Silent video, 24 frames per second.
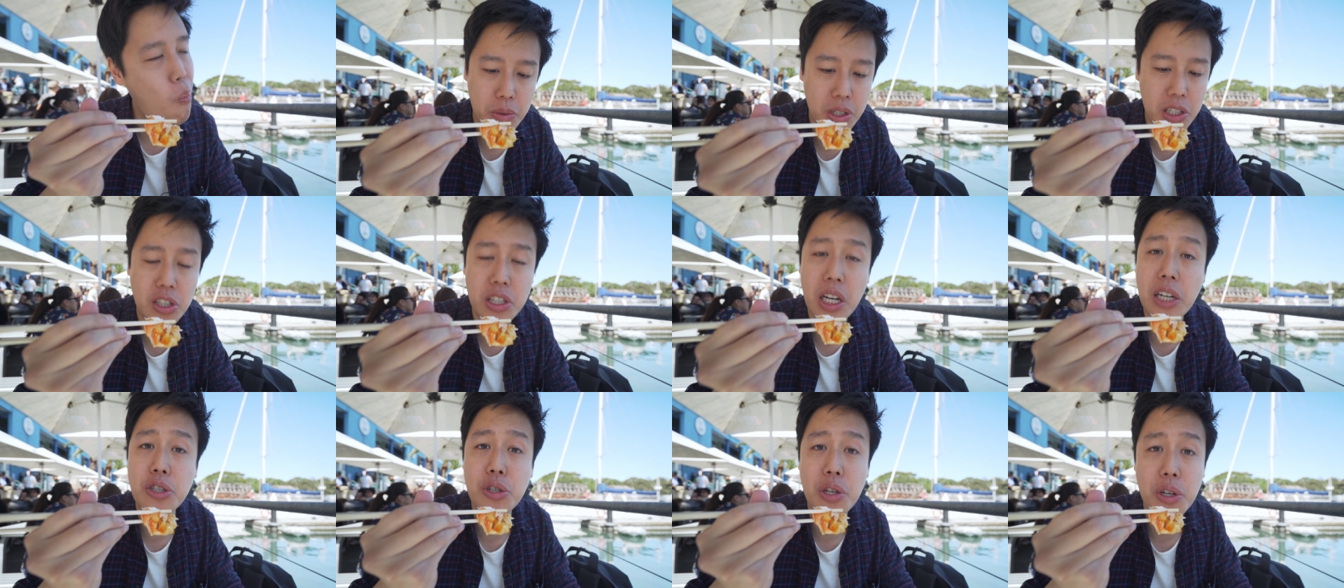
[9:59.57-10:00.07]

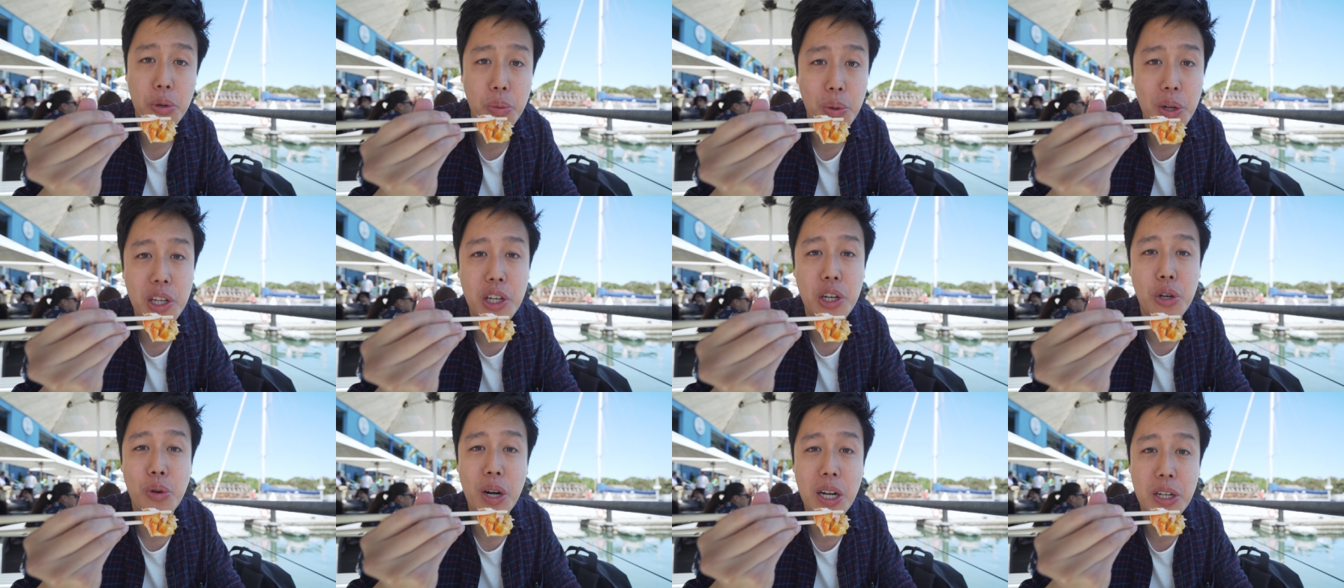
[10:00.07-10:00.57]
It's actually
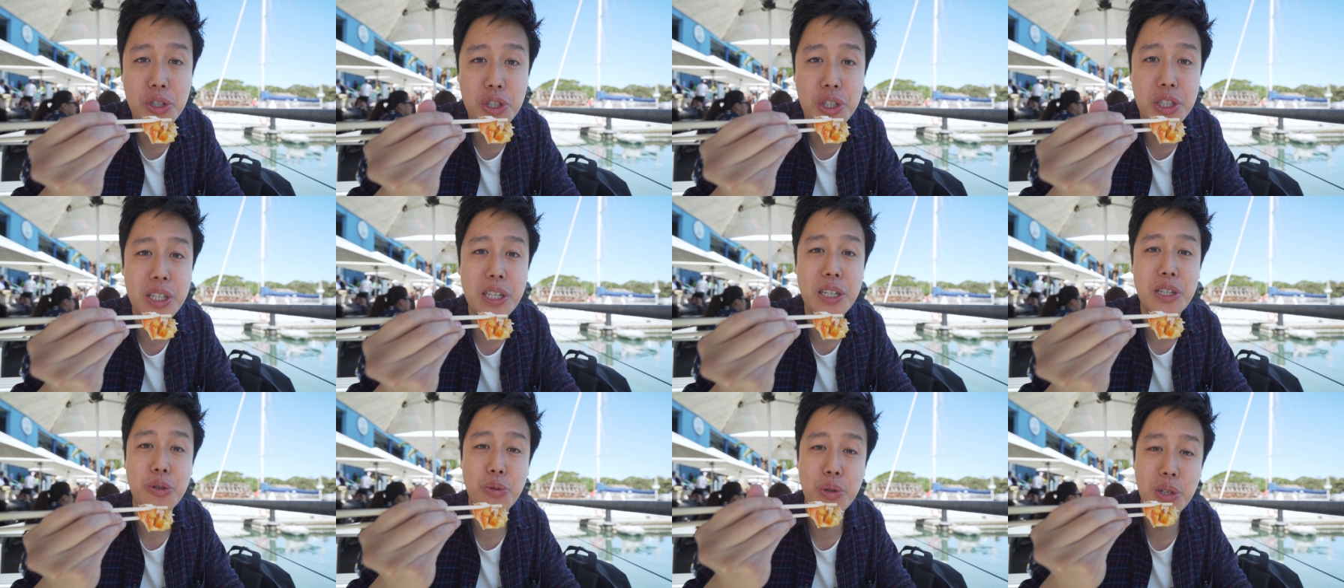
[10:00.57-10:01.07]
really
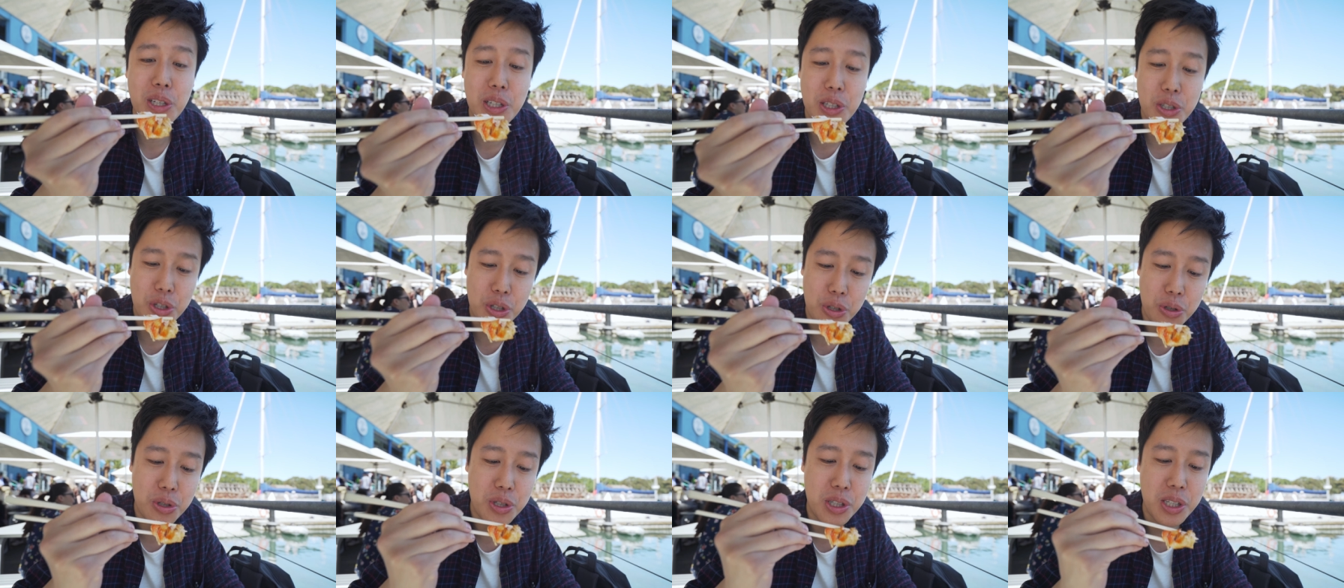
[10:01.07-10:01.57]
crunchy and really
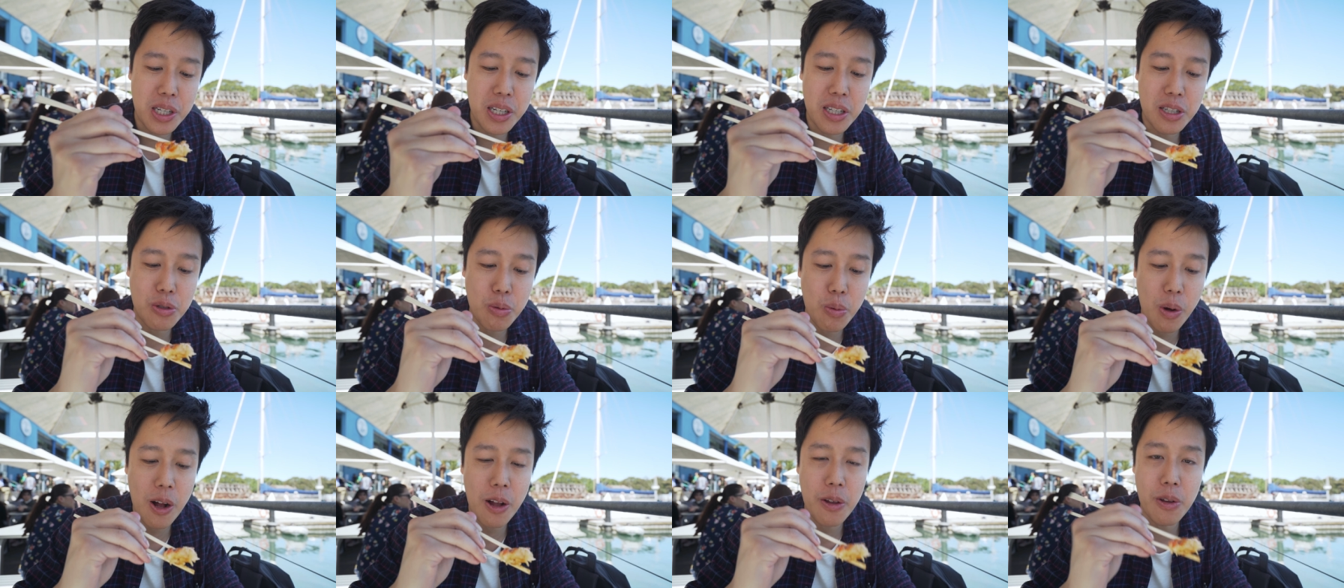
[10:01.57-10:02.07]
juicy
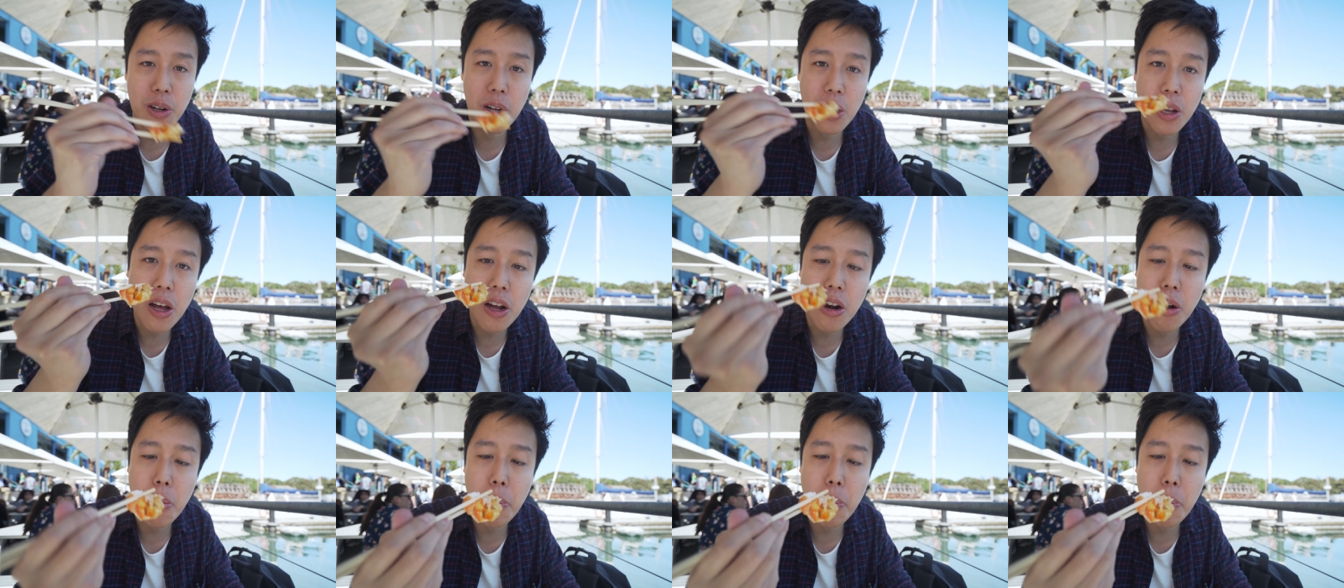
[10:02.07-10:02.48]
as well. A lot